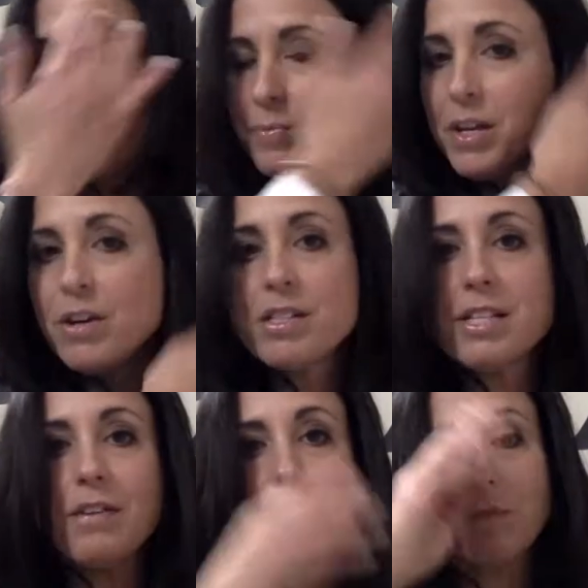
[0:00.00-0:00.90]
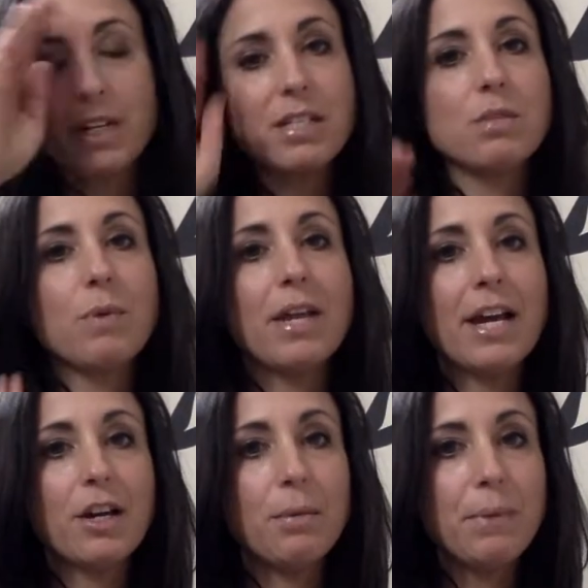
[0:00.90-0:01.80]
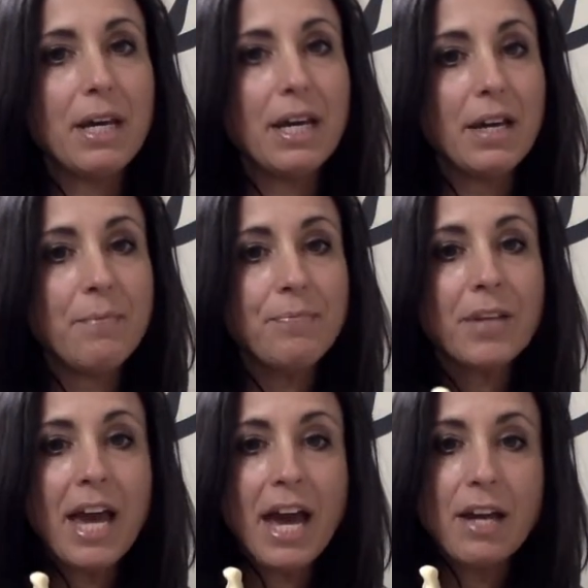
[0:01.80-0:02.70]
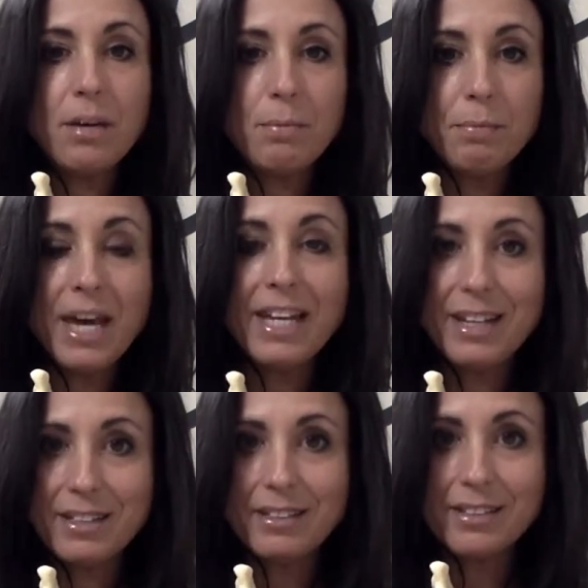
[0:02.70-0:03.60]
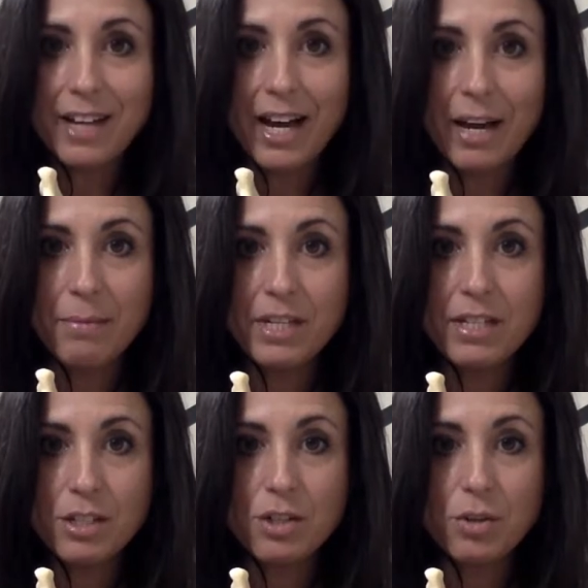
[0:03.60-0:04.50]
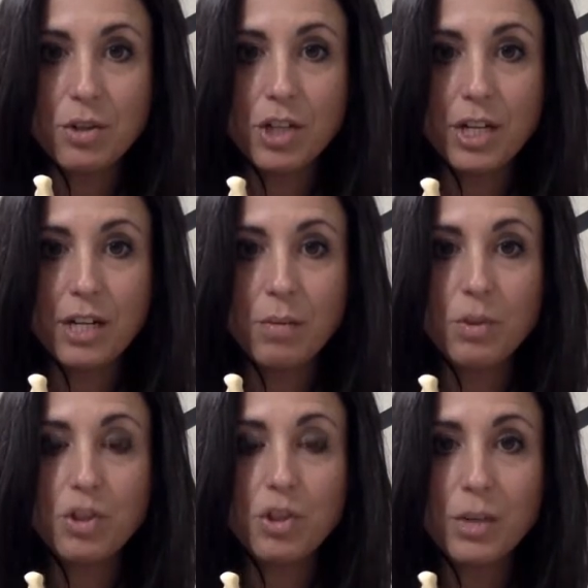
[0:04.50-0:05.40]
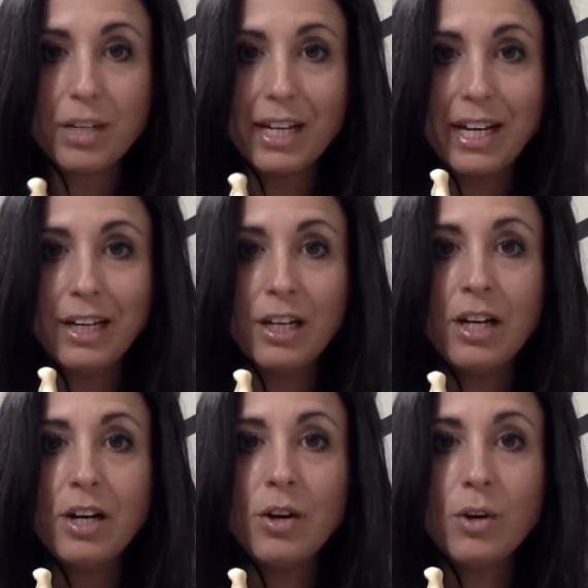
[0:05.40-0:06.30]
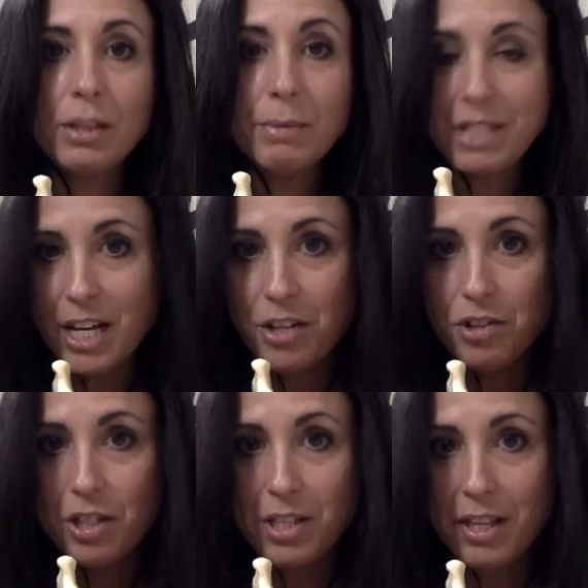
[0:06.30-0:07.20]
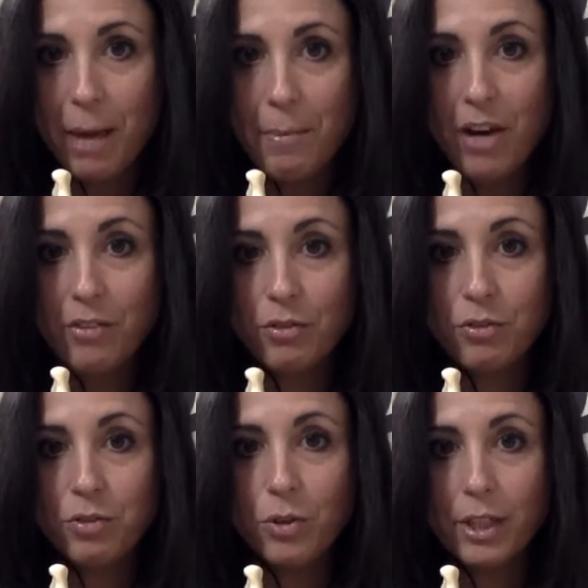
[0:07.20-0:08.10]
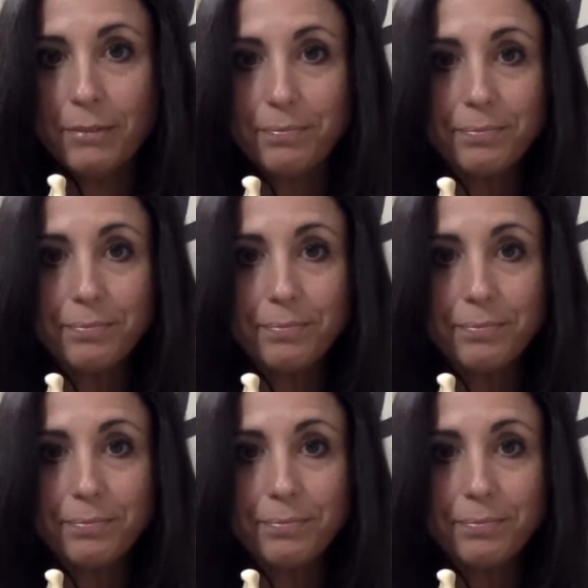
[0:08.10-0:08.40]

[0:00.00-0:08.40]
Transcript: there are several reasons why that could be, and many times it's associated with shortening or limitations in that pelvic floor.